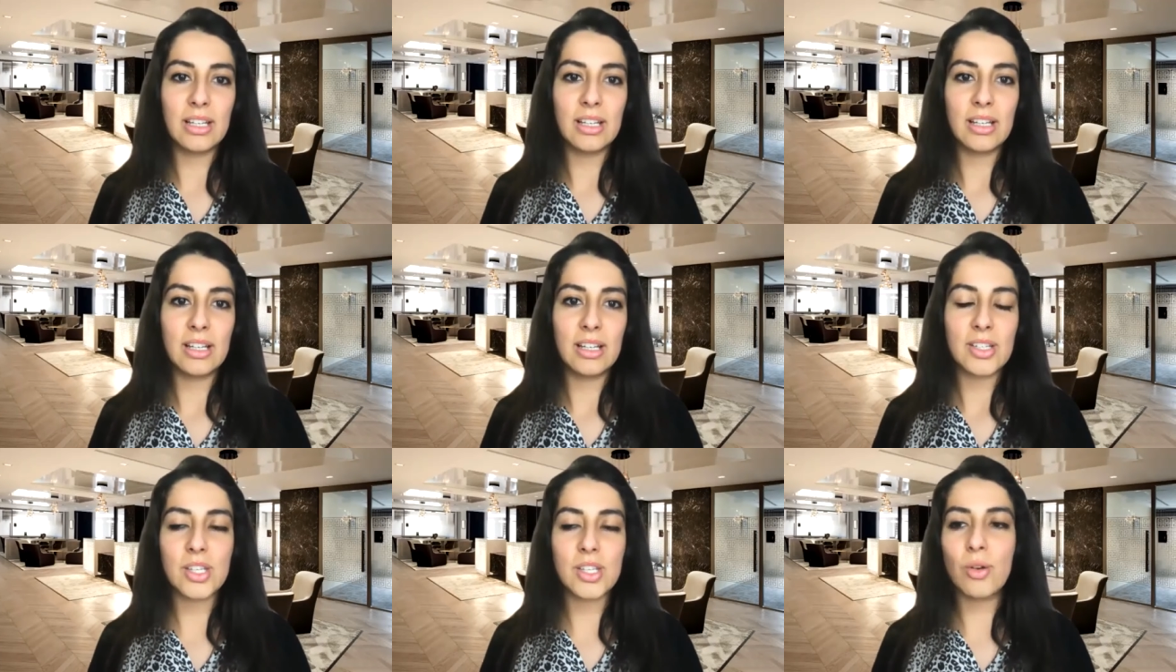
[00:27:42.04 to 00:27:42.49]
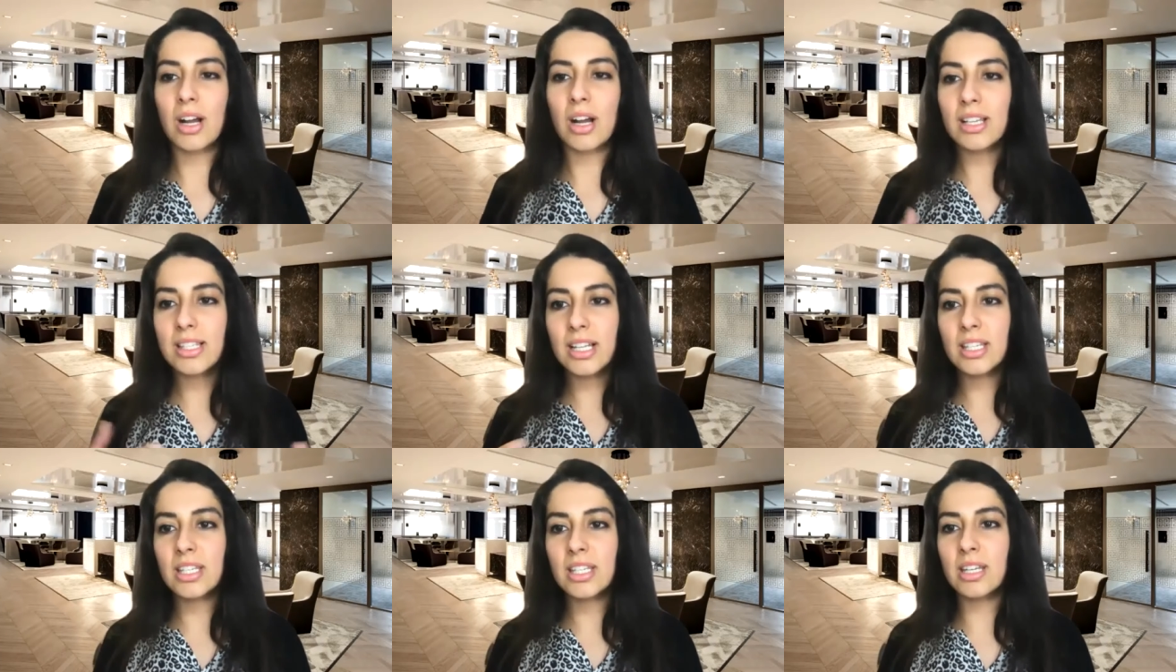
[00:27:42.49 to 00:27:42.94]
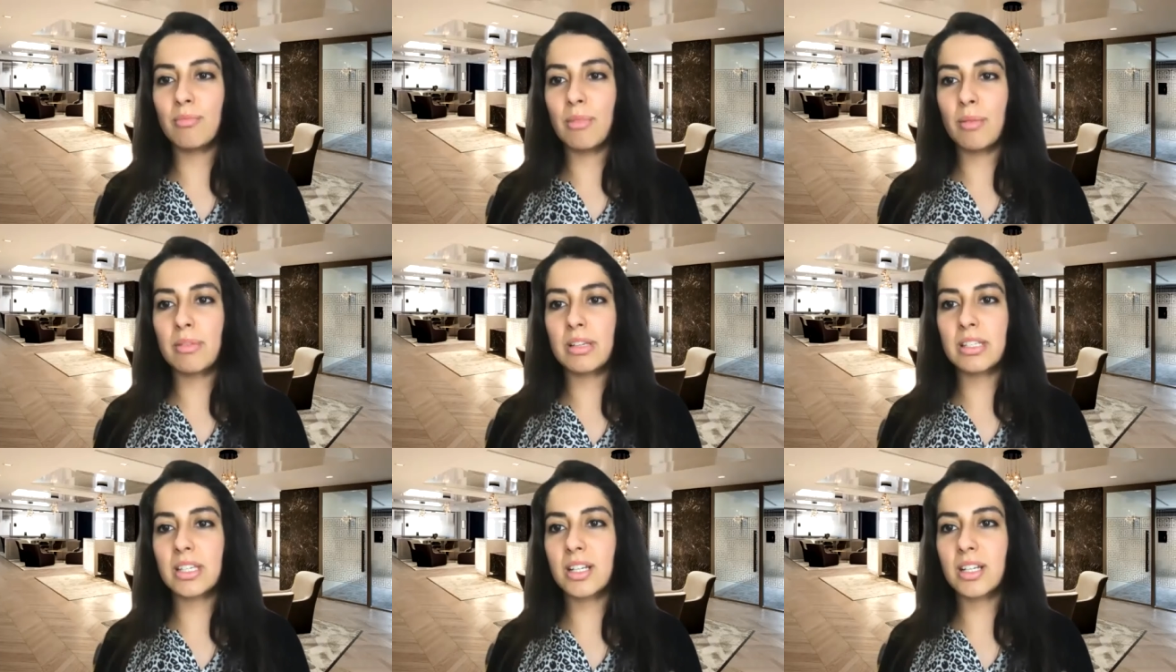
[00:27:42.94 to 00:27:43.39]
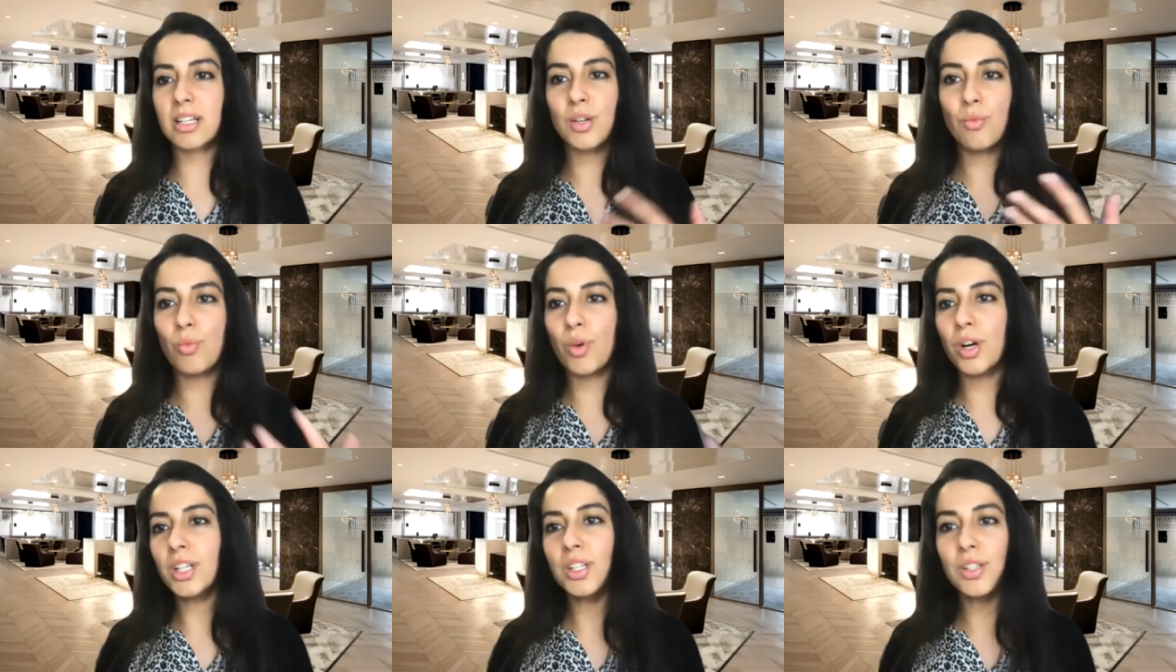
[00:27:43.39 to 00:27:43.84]
So I said to mom, I said, I don't
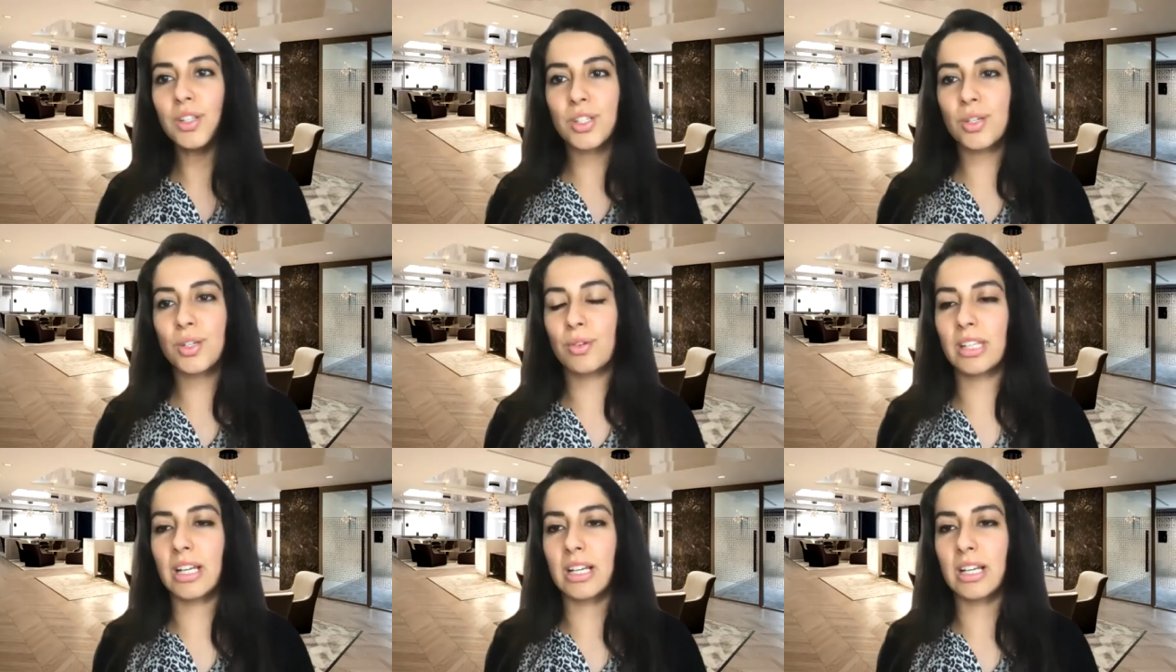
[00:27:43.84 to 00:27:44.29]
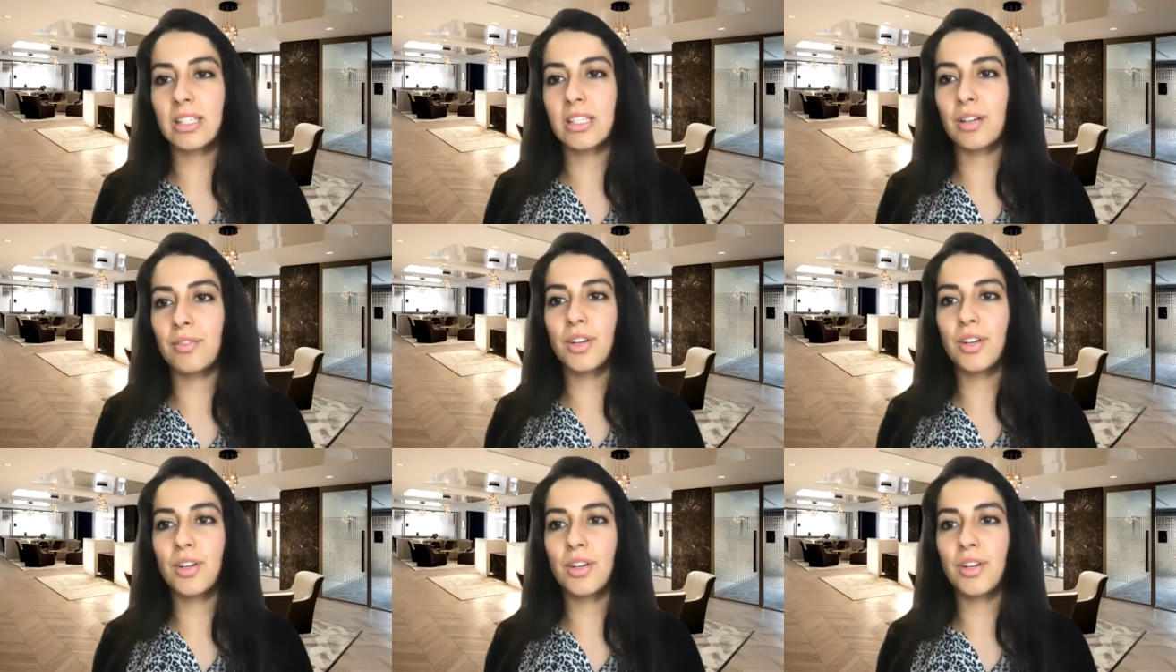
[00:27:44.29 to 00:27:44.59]
want you doing that stuff.